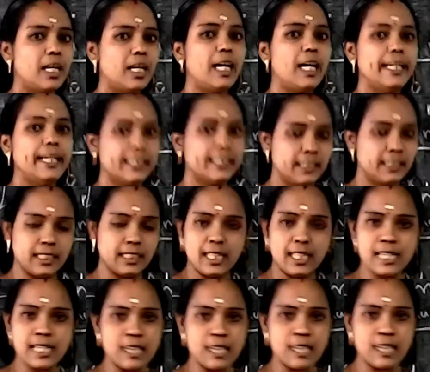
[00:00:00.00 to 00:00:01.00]
Next
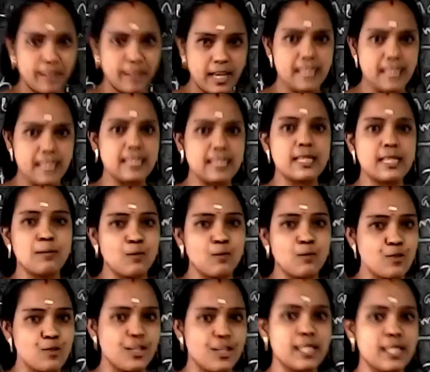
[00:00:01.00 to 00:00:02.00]
class, I will ask some
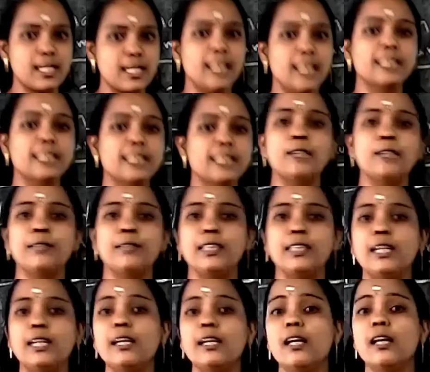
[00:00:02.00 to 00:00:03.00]
questions connected with the
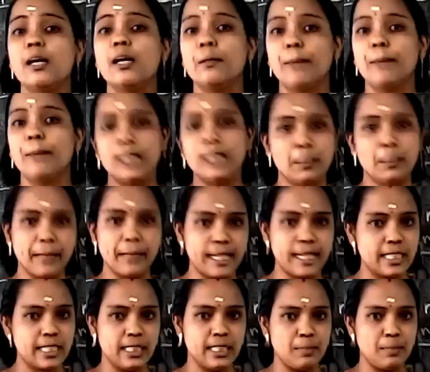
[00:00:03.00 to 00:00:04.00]

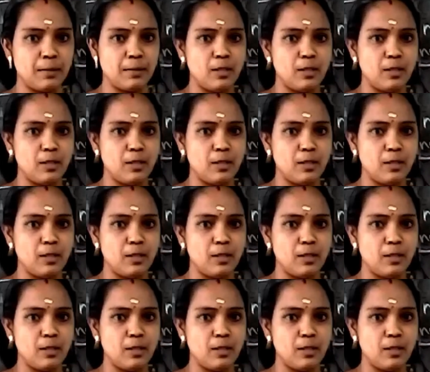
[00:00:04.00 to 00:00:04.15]
multiplication table.